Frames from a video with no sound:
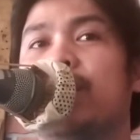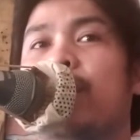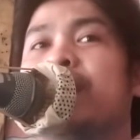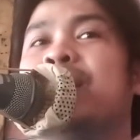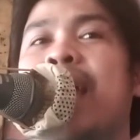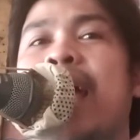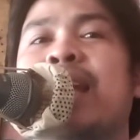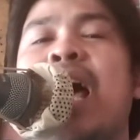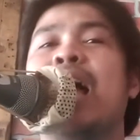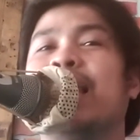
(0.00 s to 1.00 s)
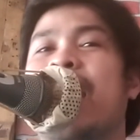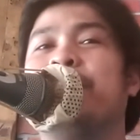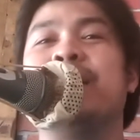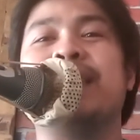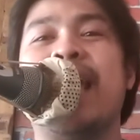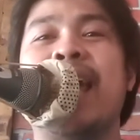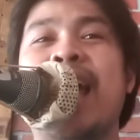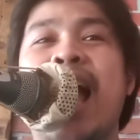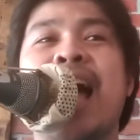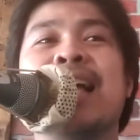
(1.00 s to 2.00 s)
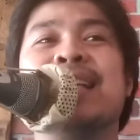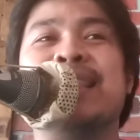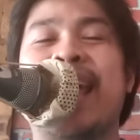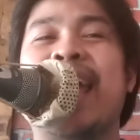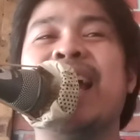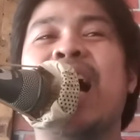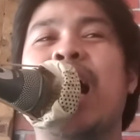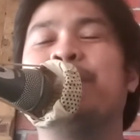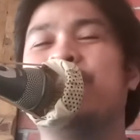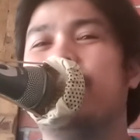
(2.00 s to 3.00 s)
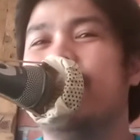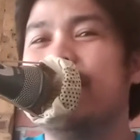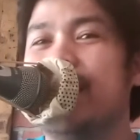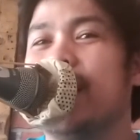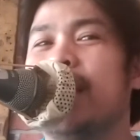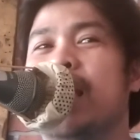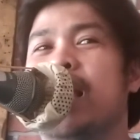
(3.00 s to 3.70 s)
So instead, let me say, stay optimistic.